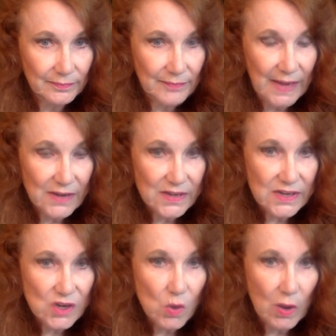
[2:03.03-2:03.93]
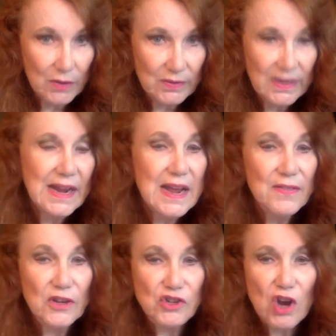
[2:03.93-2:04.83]
Here's his quote:
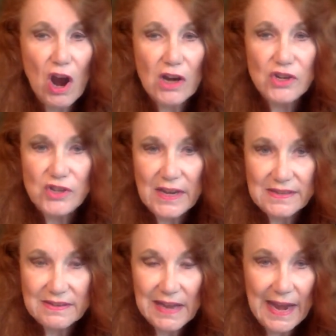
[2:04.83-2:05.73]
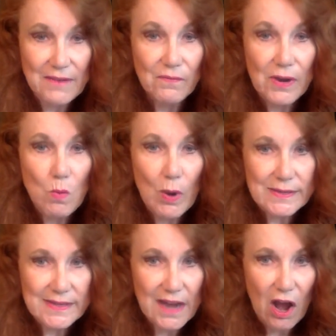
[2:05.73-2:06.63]
"The charge that slavery was
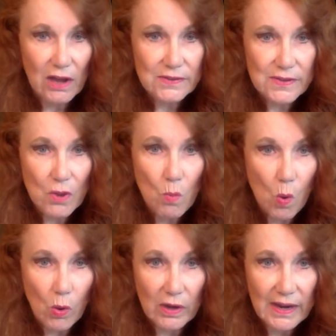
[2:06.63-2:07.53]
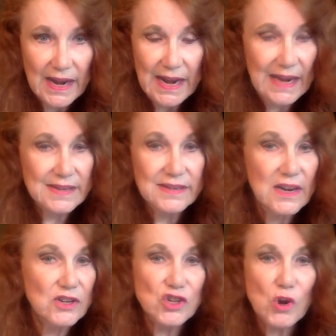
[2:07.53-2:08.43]
the cause of the war is
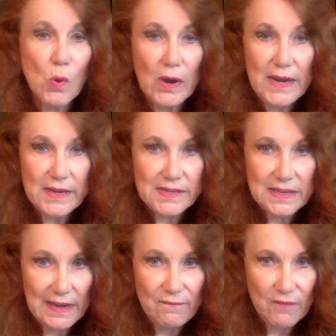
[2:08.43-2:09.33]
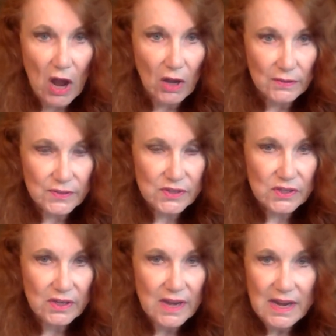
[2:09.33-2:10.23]
notoriously
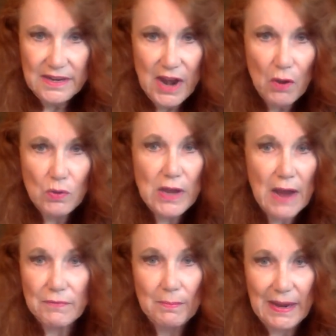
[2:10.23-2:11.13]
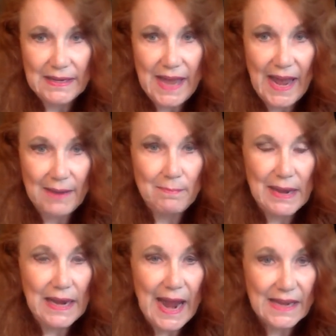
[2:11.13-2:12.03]
false. No government can be
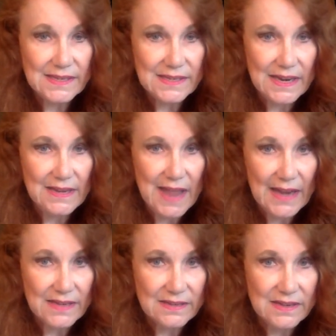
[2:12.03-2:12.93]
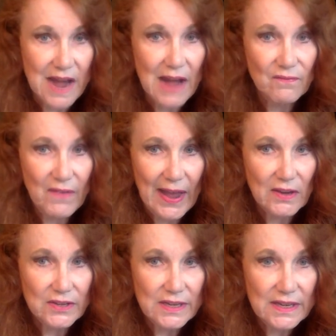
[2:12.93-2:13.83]
lasting that is not
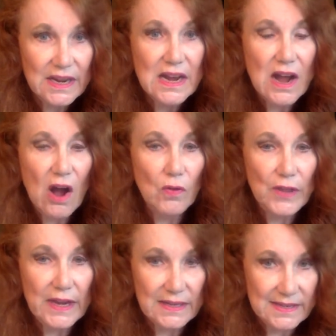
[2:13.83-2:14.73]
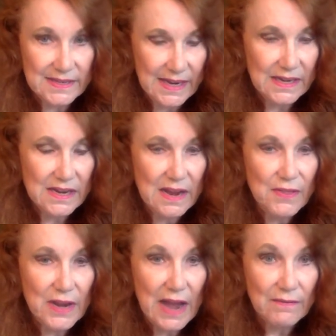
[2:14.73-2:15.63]
founded on the consent of
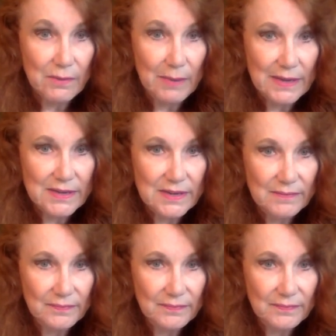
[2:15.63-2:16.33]
the government."